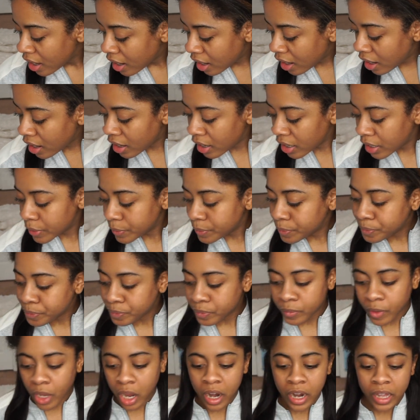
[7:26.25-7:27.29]

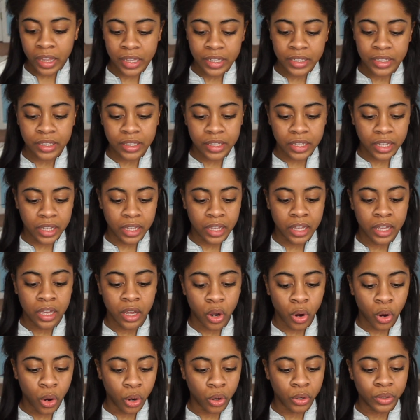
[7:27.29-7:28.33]
Alright, let's see.
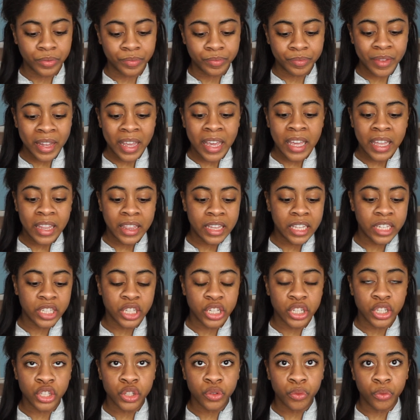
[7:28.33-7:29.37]
Oh, this
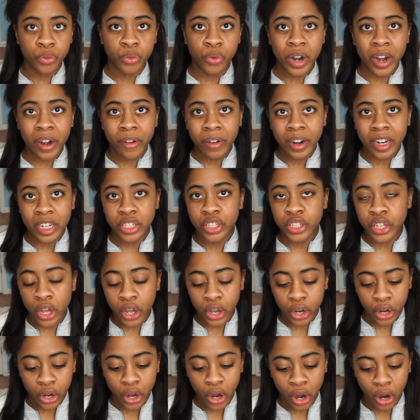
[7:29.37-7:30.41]
is raring to
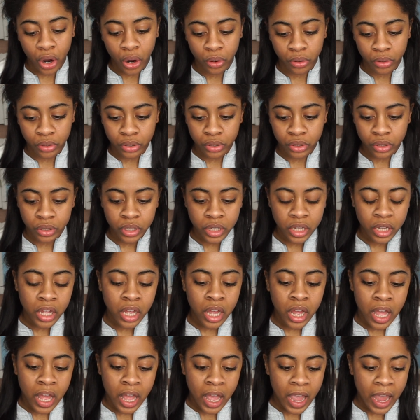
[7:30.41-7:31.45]
go.
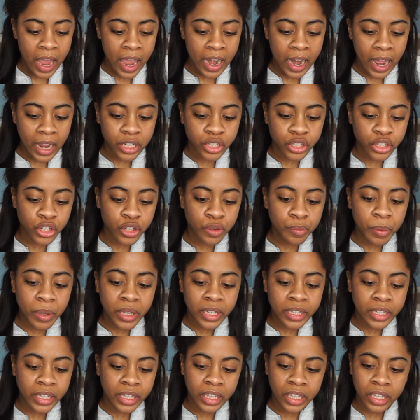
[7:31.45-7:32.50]
And I do
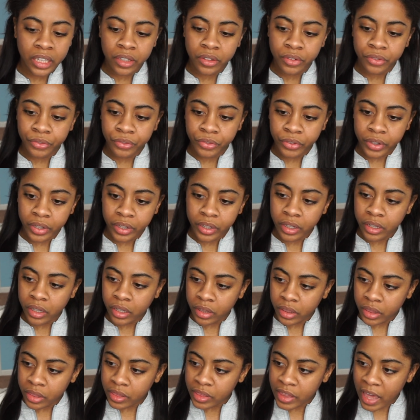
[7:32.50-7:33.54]
believe
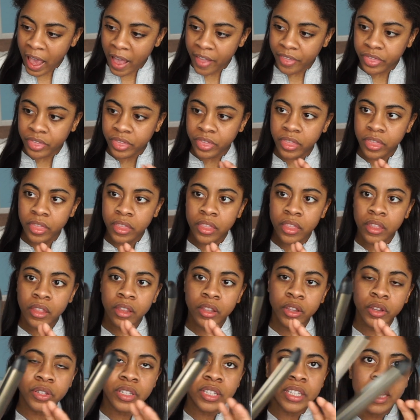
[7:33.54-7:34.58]
that,
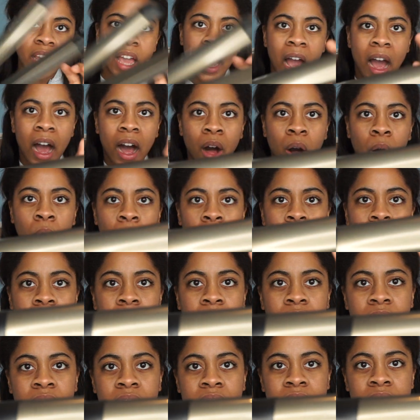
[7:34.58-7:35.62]
you see how on
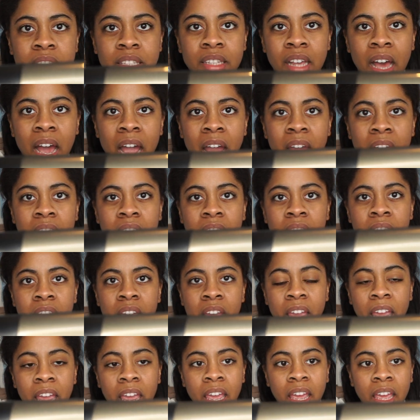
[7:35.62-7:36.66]
this side
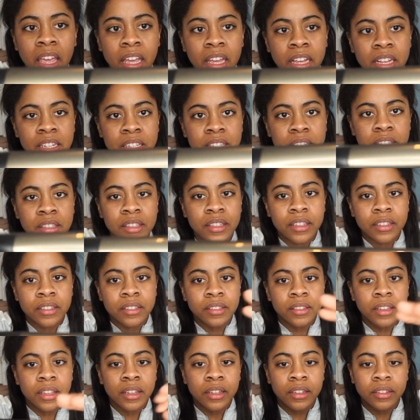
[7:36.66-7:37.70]
it is
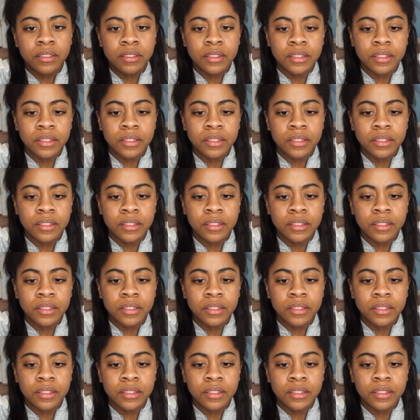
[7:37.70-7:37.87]
like